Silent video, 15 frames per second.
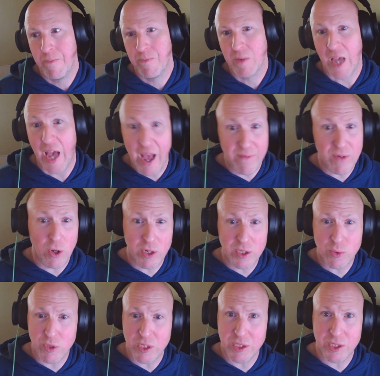I have
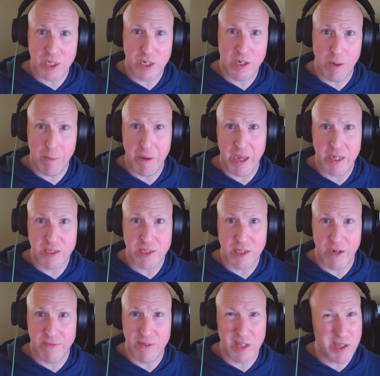noticed with the Citadel paints
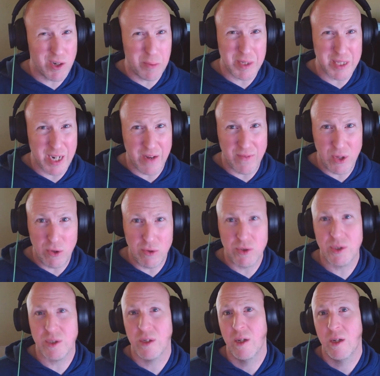the little bit that I've
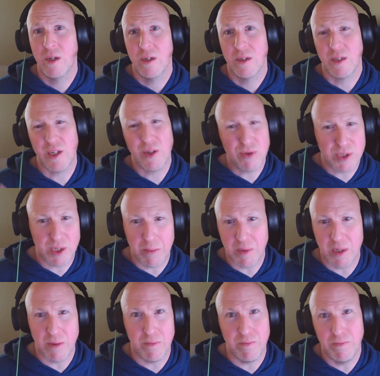used, they do seem
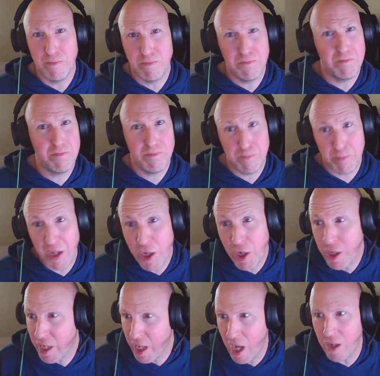to be
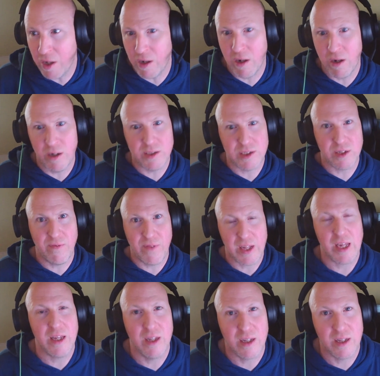good color and stuff like
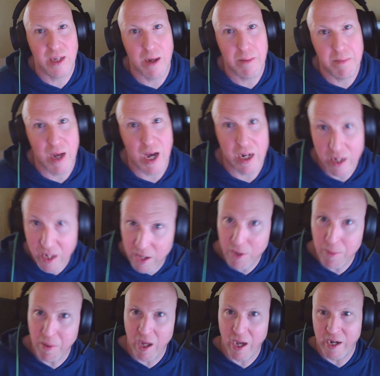that. Luckily, I'm not
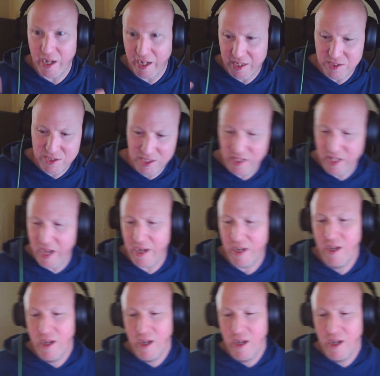colorblind. I can see that.